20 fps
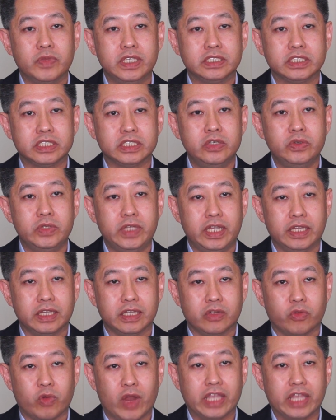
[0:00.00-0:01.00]
the
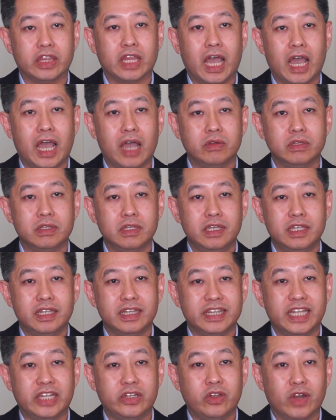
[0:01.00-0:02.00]
students right now,
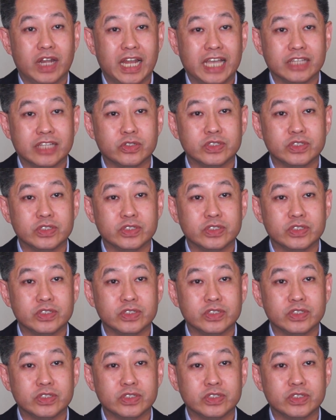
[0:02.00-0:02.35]
they don't like